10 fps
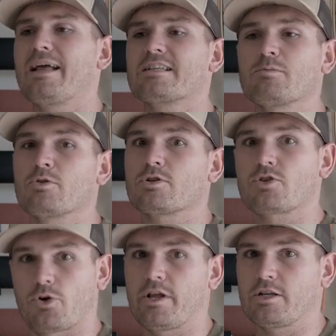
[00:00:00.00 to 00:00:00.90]
And some of
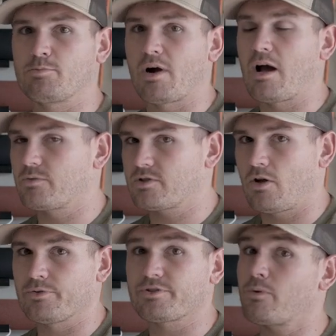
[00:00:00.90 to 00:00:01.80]
those 30-inch
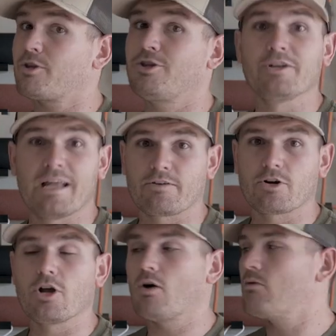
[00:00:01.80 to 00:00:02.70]
browns also, you
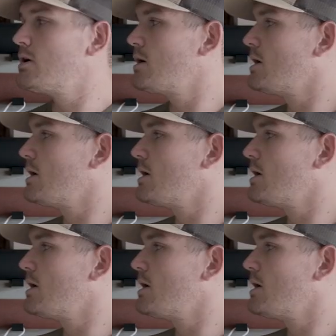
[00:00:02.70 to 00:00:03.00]
never know.